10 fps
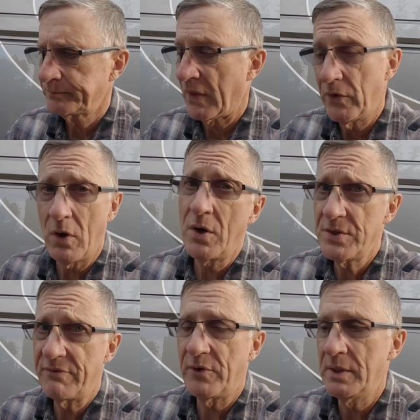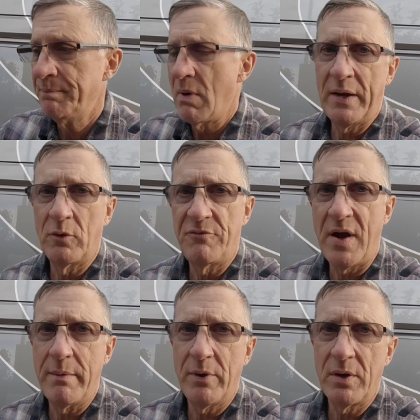There are different
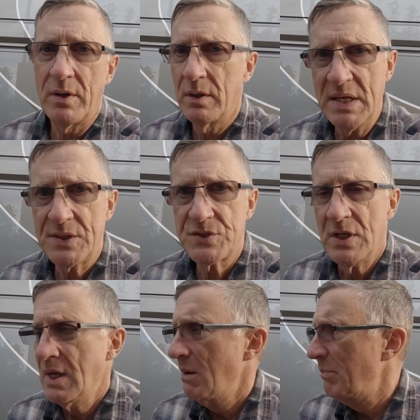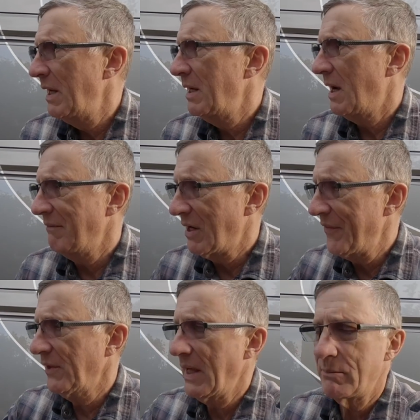microfiber mitts, but I've got
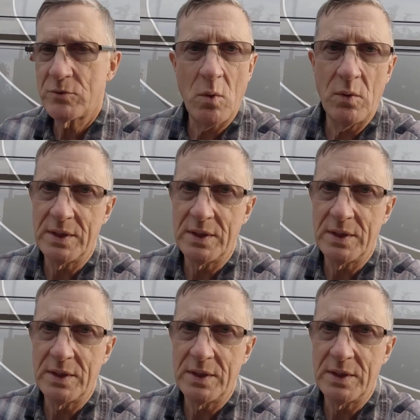the Lambswool.